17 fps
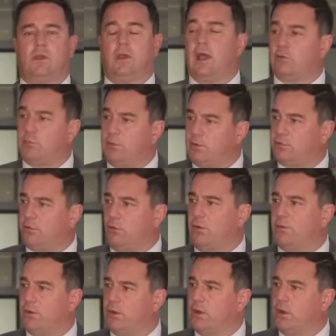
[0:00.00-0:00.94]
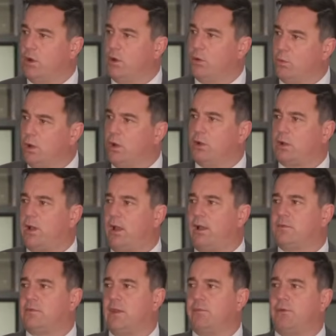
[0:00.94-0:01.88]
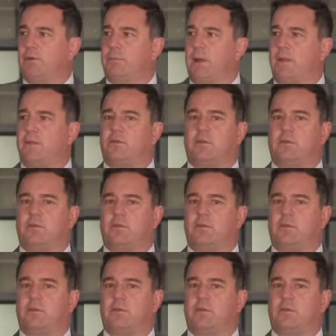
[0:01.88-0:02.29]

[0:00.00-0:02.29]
as we saw in the world-class effort by the